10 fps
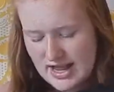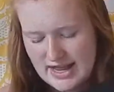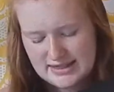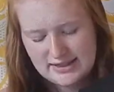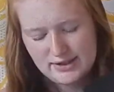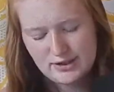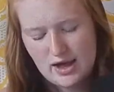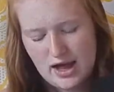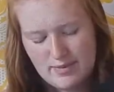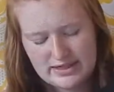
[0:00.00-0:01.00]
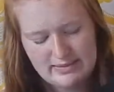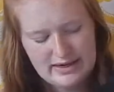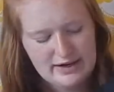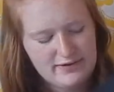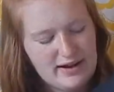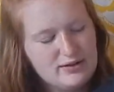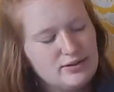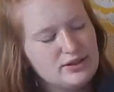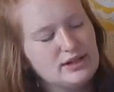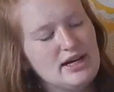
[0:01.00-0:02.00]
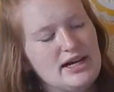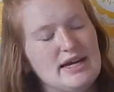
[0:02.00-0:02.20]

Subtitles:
It's a little expanding file folder.